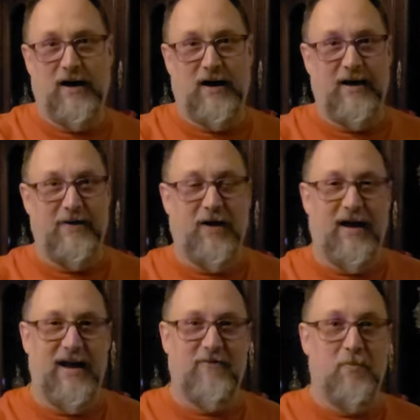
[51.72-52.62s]
Uh,
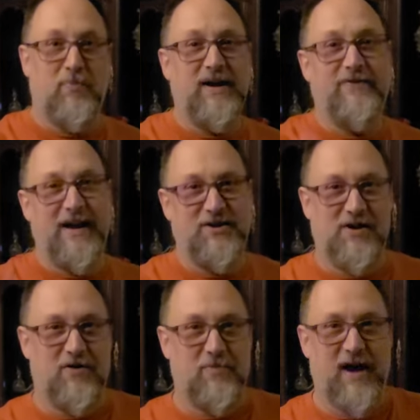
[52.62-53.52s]
I have a bit of an
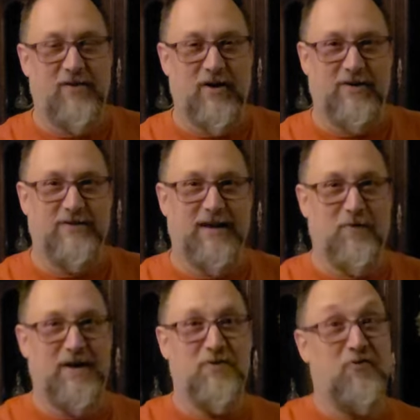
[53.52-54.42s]
engineering background. That's not
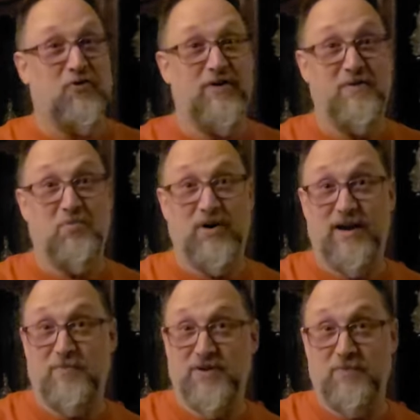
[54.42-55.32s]
what I do for a living, but
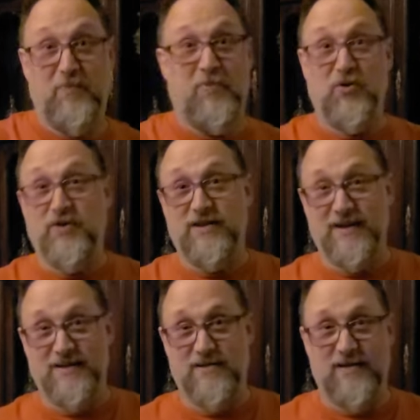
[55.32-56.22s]
I've been building
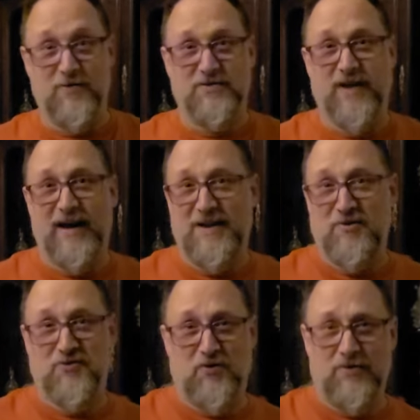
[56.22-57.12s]
things since I was nine
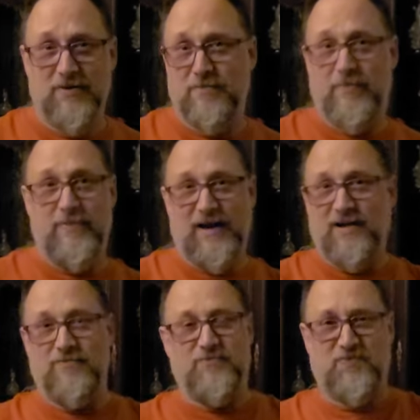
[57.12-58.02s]
years old and mm-hmm.
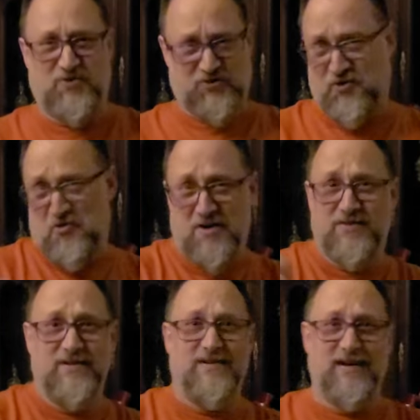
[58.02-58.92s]
making
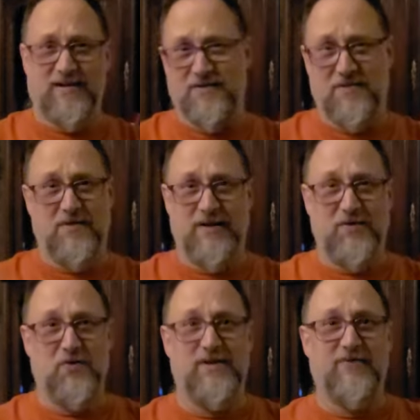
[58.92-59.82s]
circuits and, and,
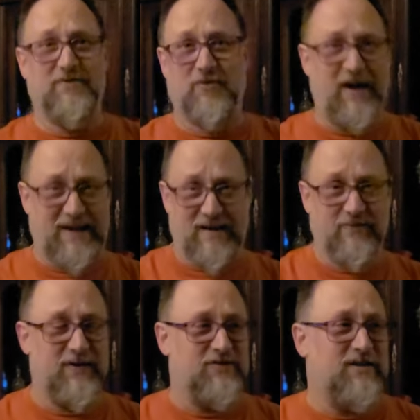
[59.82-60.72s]
and, doing different
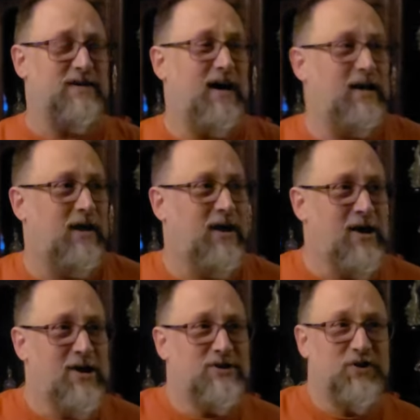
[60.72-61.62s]
lighting and things like that.
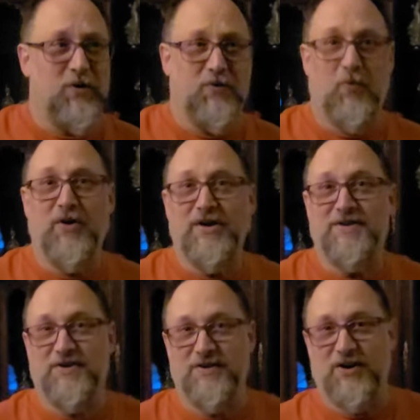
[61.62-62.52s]
So it really
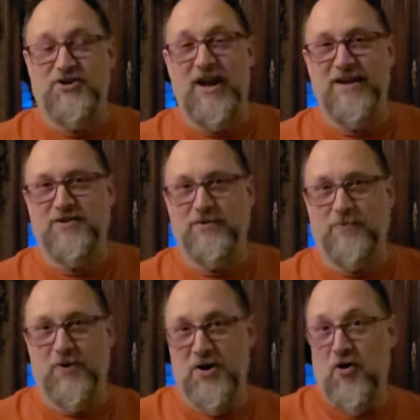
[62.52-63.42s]
is a, a chance
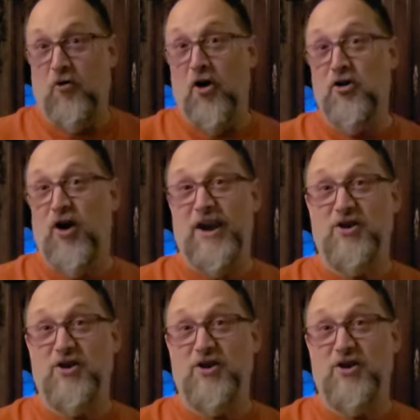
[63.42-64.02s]
to learn a